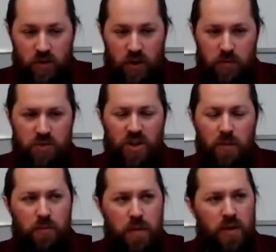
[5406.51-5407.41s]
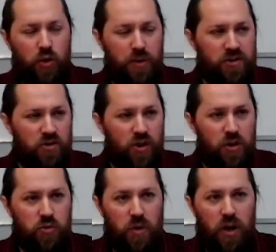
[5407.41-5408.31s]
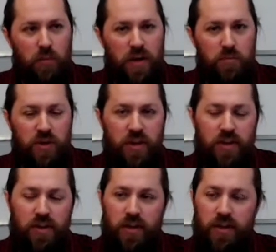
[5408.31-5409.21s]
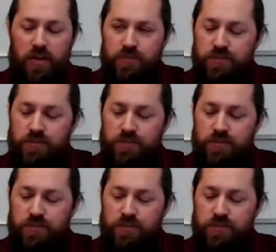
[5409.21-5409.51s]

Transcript: Um, some maybe a good place to start as well might be uh,